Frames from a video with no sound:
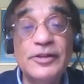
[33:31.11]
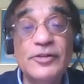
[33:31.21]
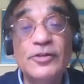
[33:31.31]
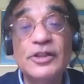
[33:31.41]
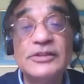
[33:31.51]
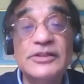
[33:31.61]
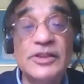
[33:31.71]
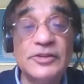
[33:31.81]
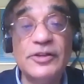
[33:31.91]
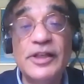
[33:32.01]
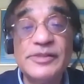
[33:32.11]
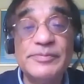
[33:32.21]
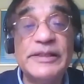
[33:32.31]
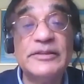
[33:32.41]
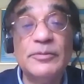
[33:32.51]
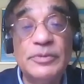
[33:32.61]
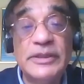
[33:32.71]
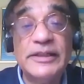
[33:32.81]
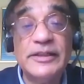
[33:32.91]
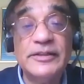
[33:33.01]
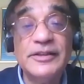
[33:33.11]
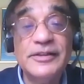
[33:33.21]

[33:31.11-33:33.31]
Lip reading: You know, the circle has been completed.